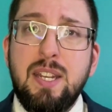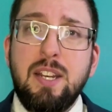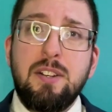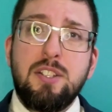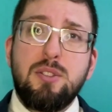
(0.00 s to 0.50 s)

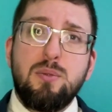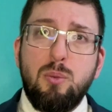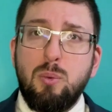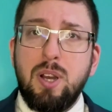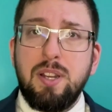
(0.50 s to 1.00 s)
There's
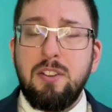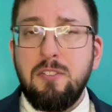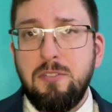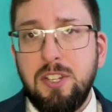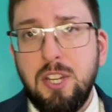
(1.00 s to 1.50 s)
one
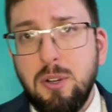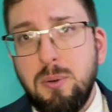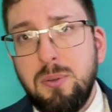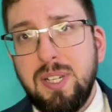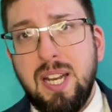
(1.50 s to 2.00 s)
video
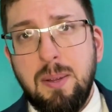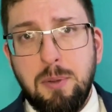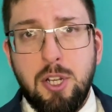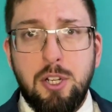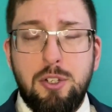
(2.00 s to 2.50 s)
that I'm
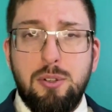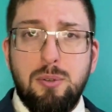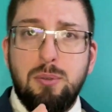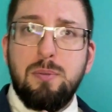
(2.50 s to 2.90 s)
gonna do